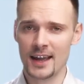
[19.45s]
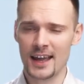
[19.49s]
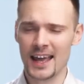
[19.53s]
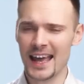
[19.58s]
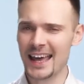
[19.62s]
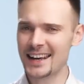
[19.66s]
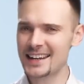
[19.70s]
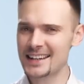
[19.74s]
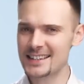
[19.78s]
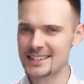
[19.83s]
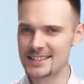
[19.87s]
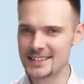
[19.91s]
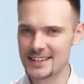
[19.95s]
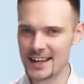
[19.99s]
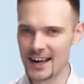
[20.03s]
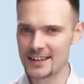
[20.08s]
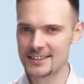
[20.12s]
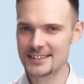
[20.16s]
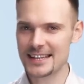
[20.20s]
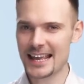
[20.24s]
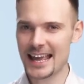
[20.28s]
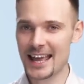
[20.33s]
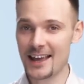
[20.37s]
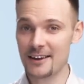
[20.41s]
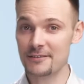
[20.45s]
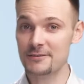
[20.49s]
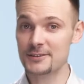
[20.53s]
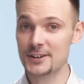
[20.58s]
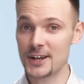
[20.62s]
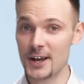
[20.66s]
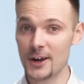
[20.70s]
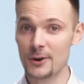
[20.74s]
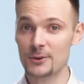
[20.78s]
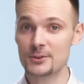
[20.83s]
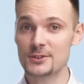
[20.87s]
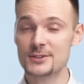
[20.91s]
and it does have
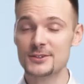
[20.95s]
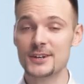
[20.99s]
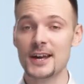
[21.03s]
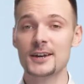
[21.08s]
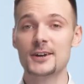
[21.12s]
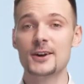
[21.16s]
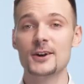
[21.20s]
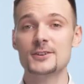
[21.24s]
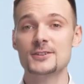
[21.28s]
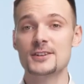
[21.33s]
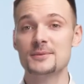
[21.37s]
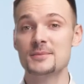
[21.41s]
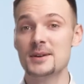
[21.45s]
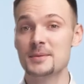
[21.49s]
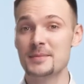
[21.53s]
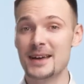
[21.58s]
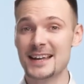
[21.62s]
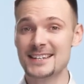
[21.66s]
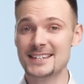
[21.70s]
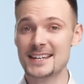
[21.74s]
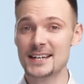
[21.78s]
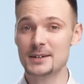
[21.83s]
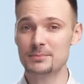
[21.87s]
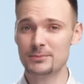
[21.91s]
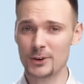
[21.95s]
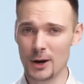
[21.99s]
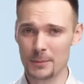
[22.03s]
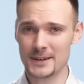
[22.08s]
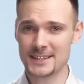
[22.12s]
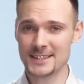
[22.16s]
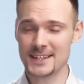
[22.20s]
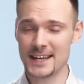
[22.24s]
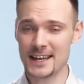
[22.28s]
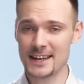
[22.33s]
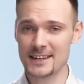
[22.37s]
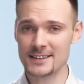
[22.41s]
known psychotomimetic
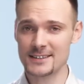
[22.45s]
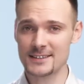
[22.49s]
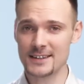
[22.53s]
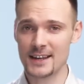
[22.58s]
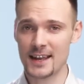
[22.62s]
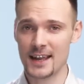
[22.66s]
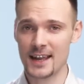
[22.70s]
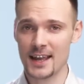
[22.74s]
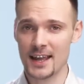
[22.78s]
properties,